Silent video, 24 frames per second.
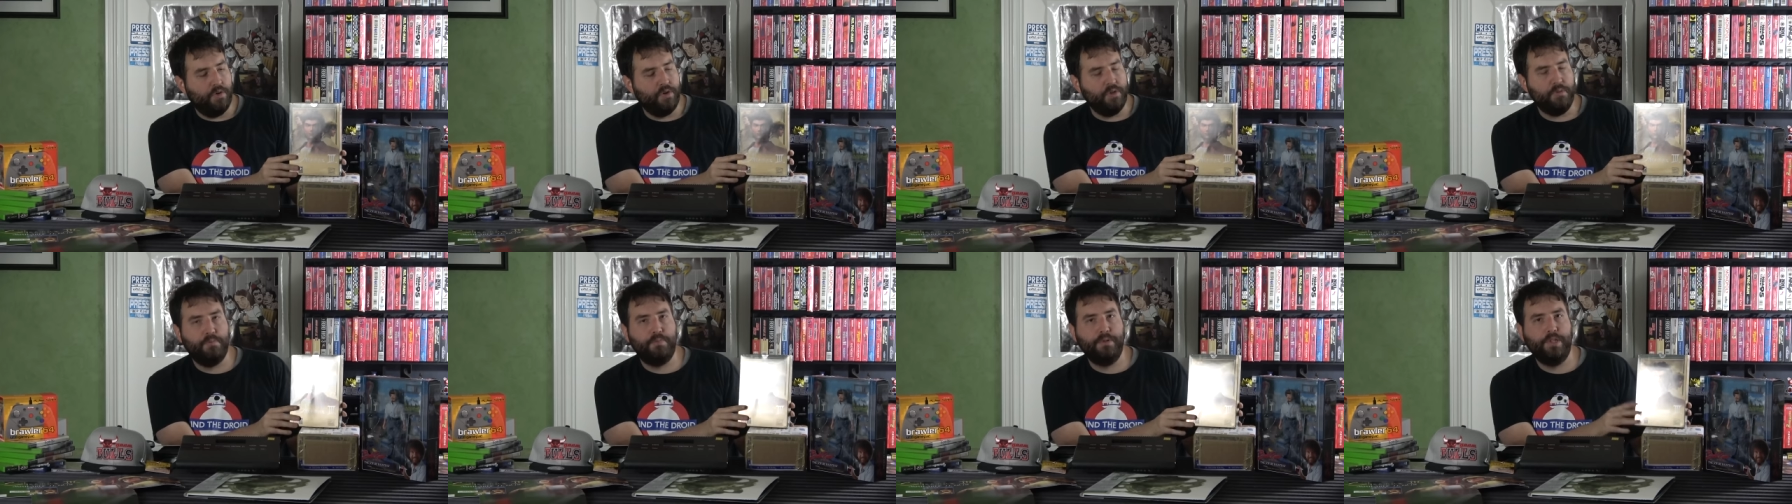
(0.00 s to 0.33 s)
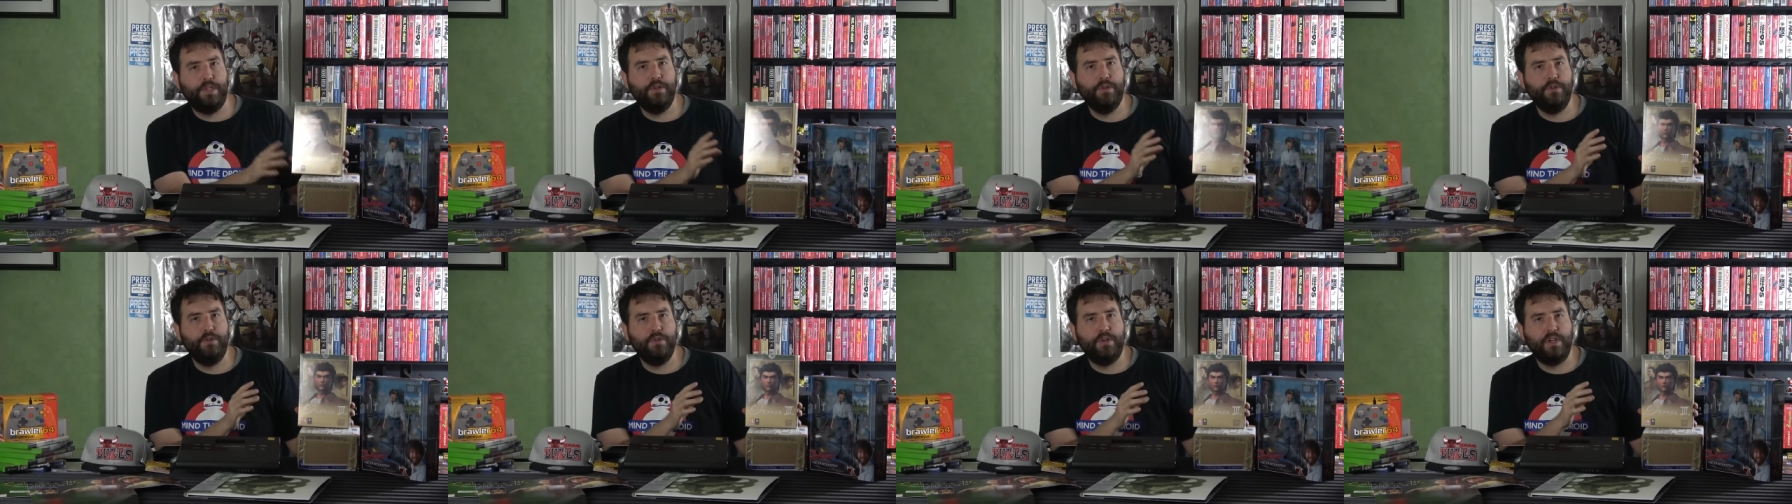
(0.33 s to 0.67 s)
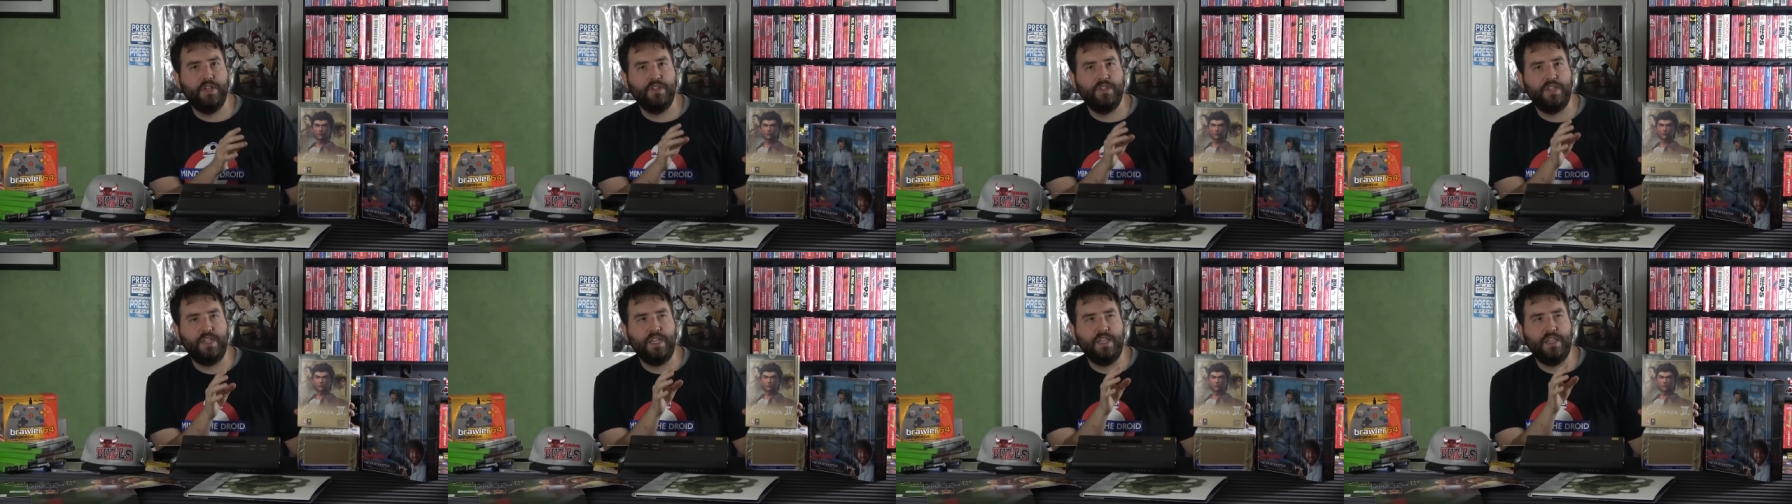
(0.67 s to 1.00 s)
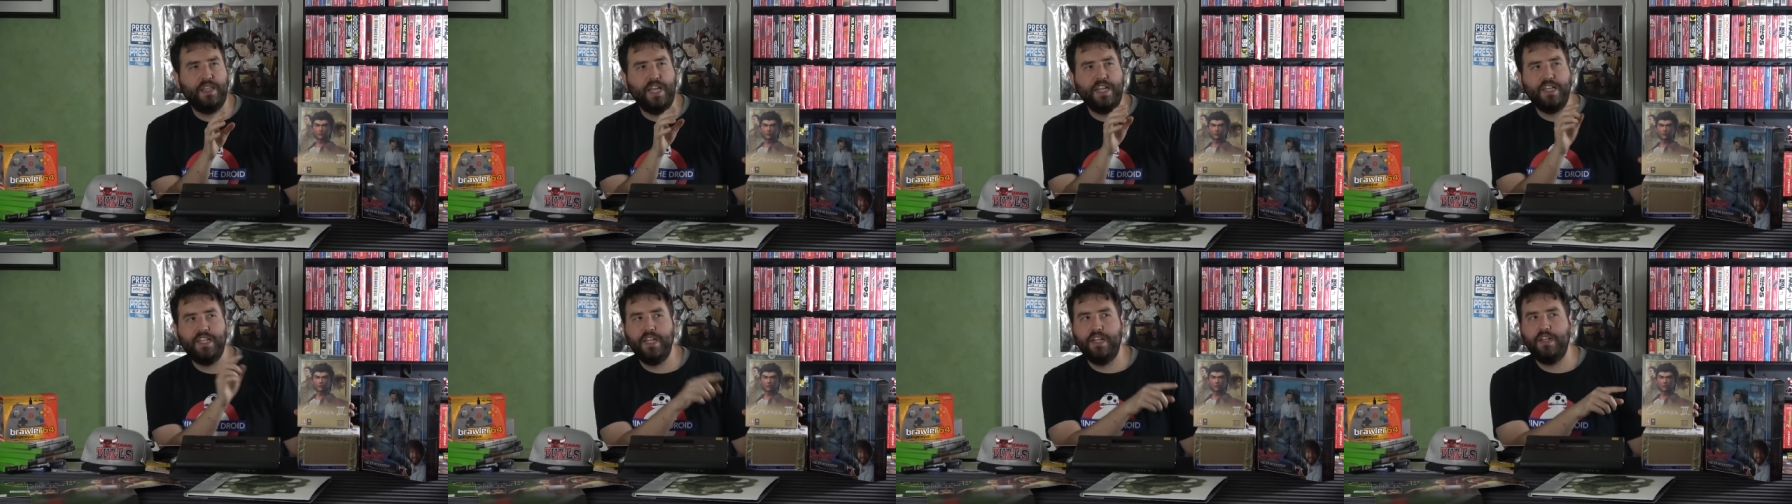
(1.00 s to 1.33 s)
with blue because the,
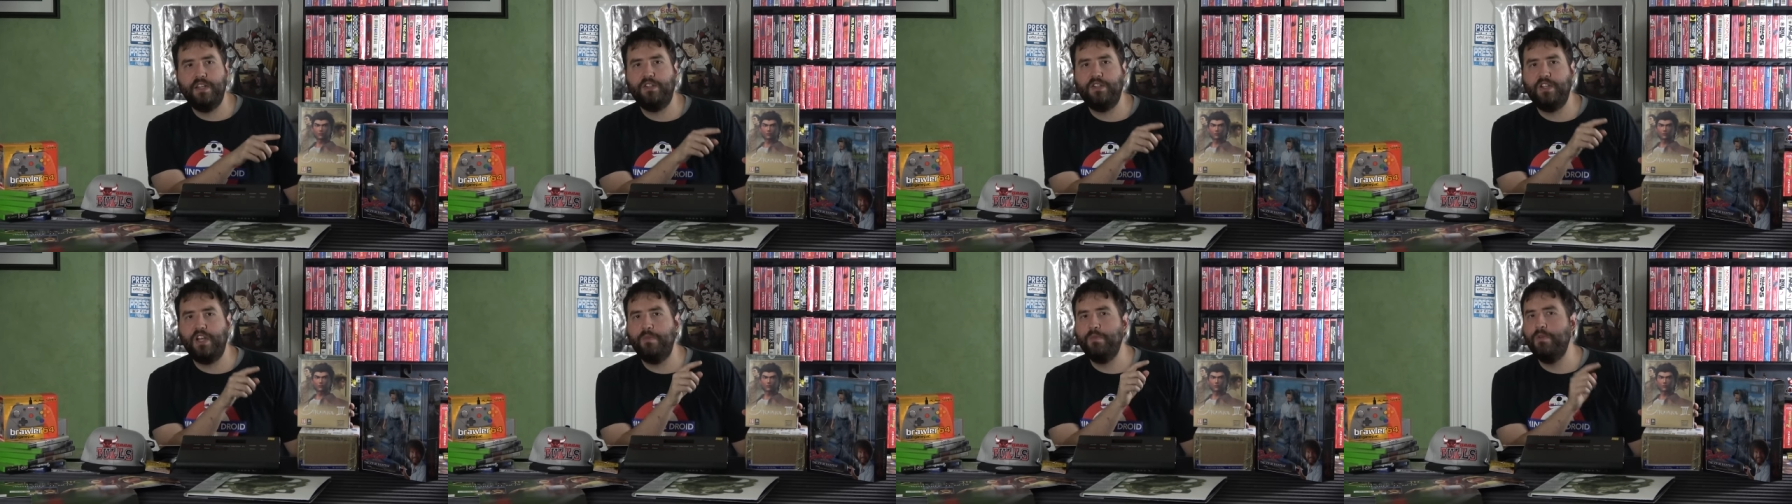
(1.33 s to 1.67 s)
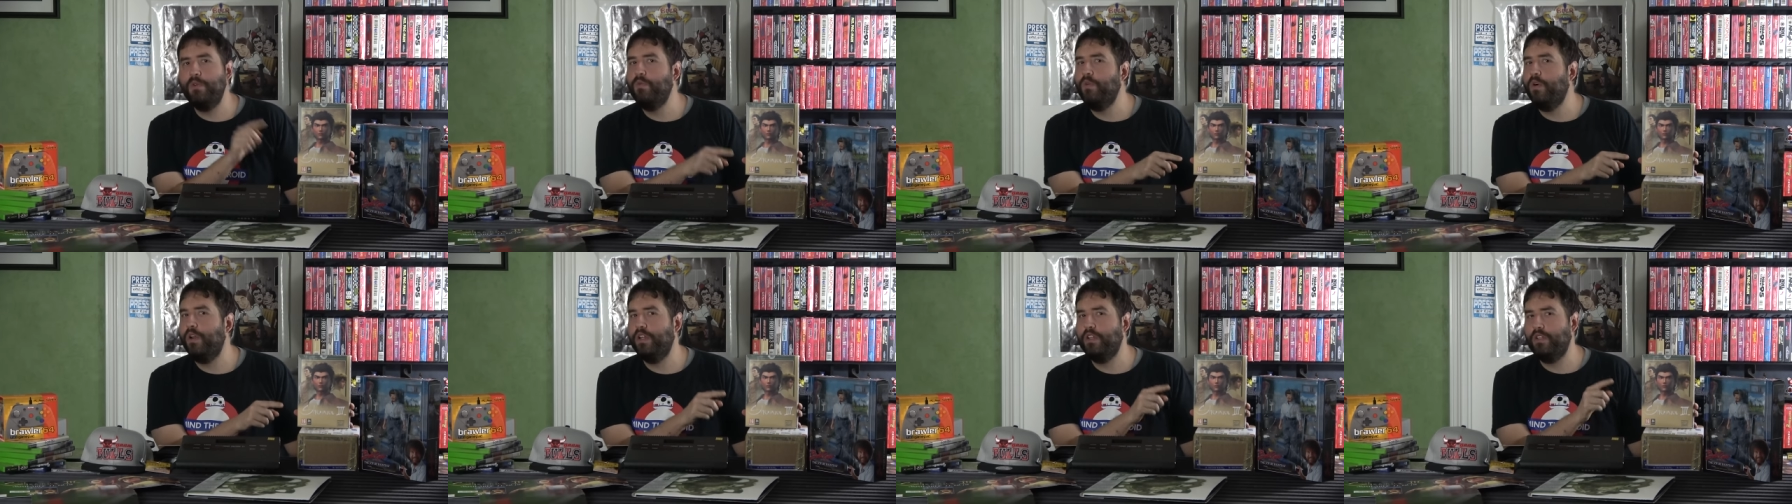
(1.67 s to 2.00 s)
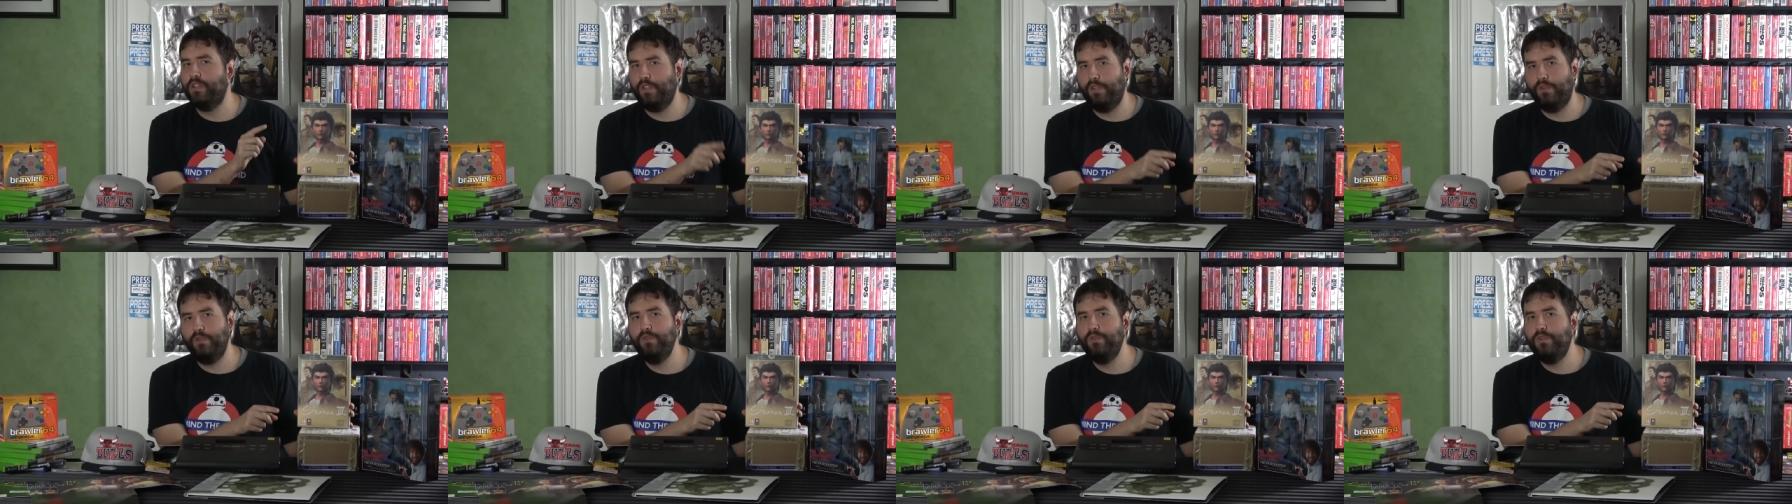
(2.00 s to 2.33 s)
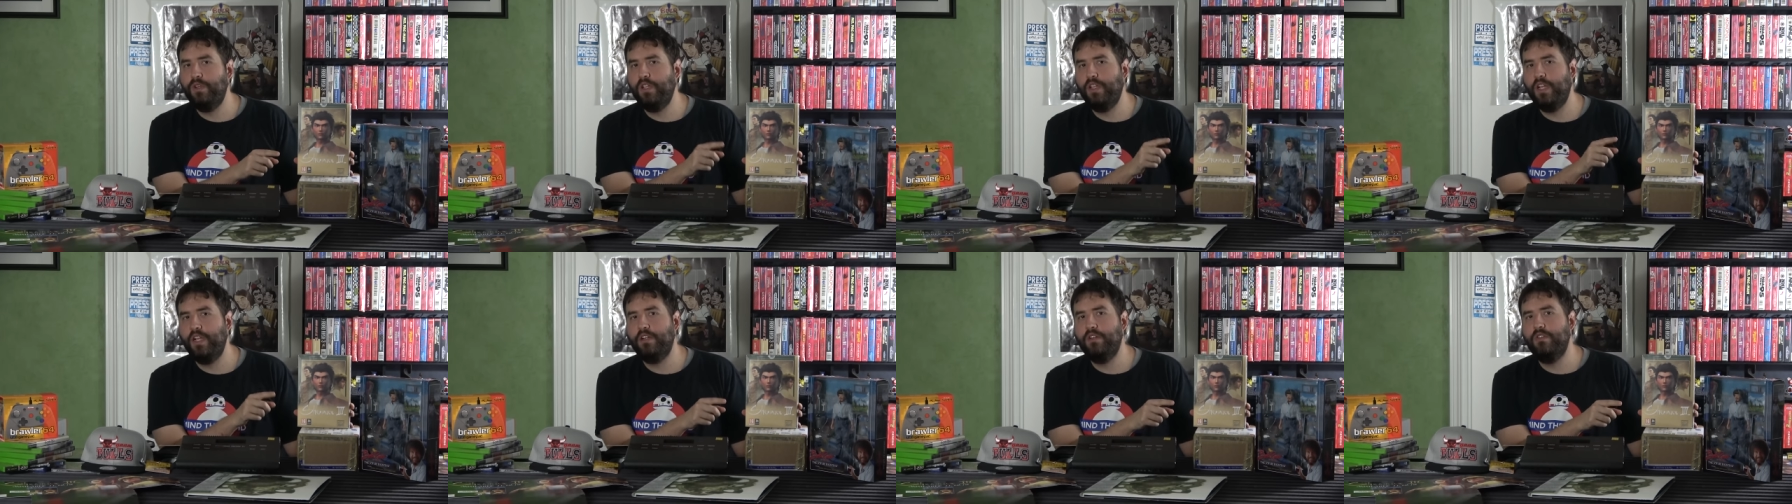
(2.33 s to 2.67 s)
they did a Shenmue 1 and 2
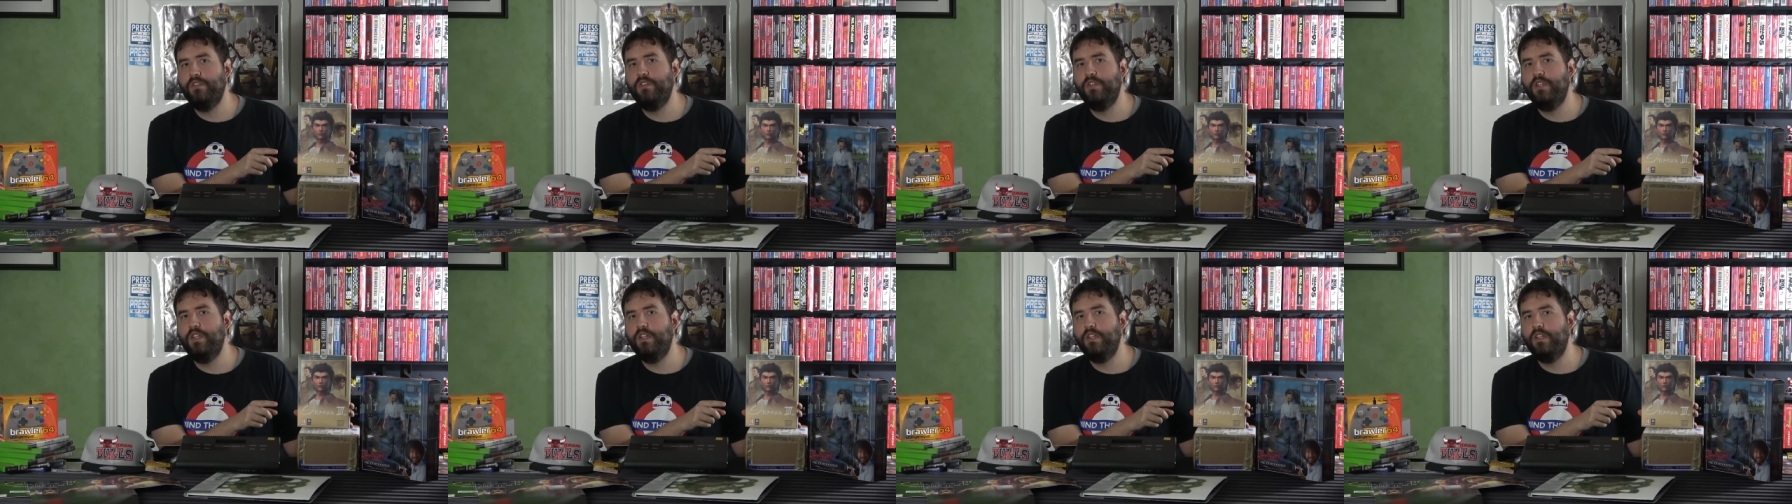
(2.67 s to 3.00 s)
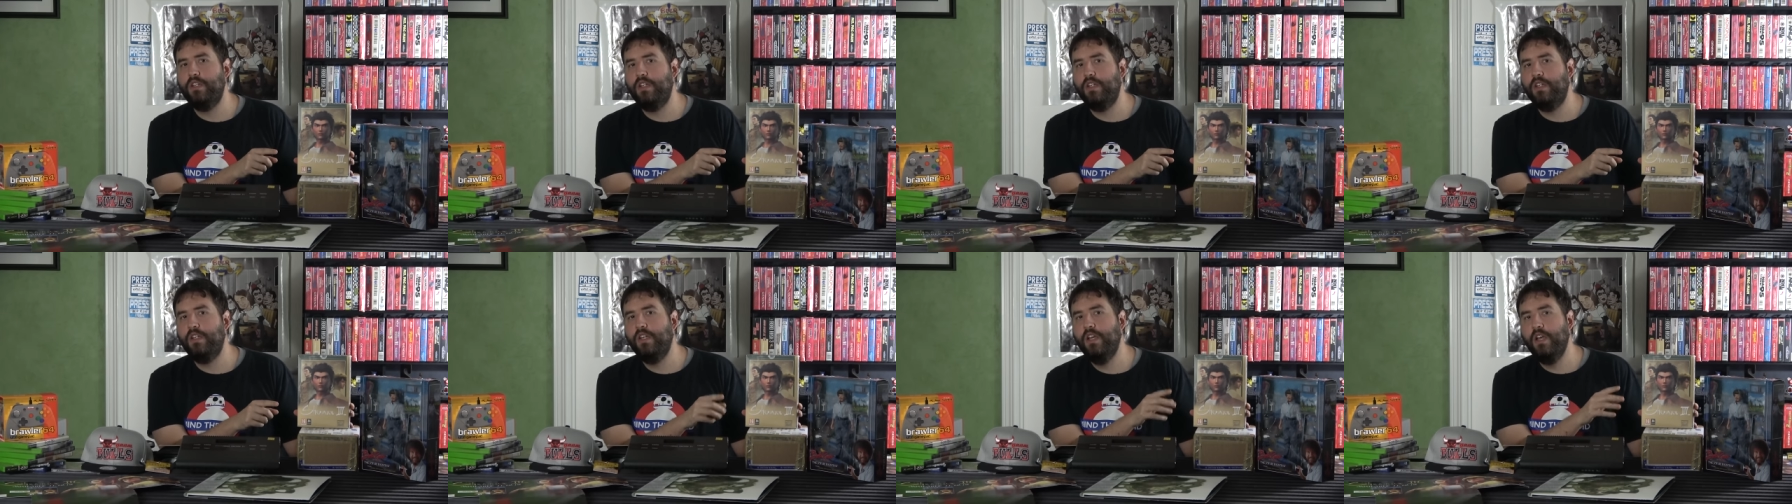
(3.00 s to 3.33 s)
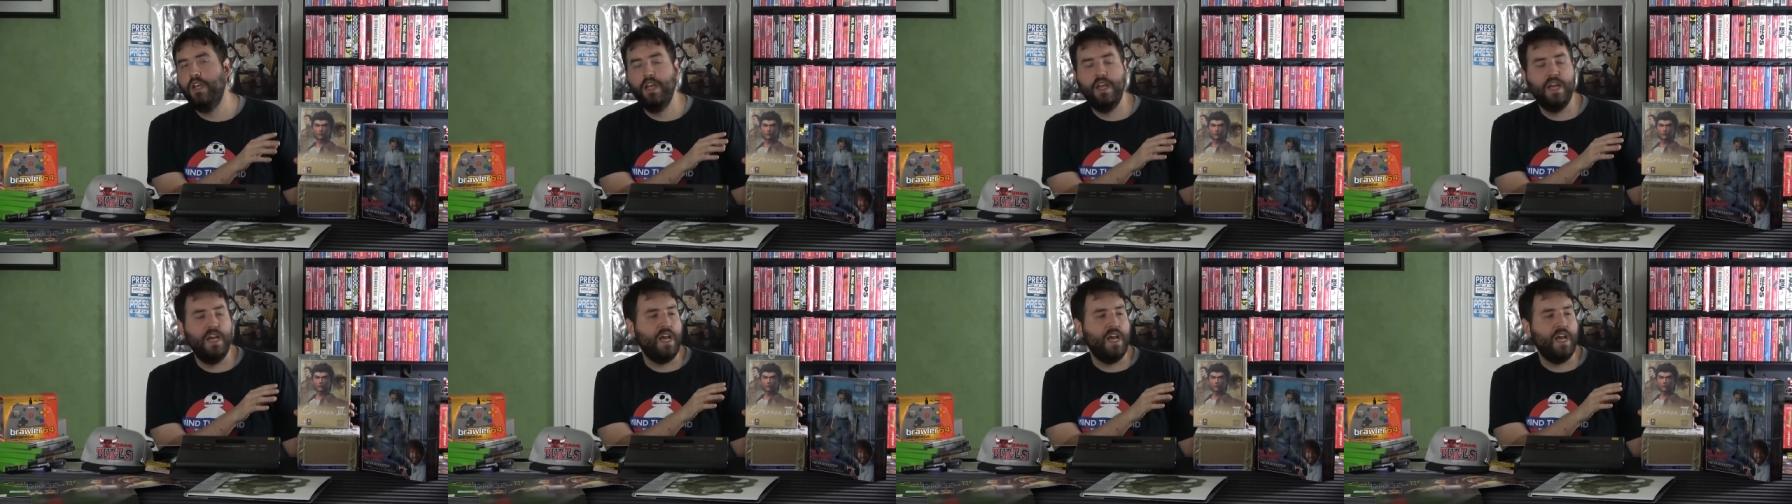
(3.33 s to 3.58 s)
collector's edition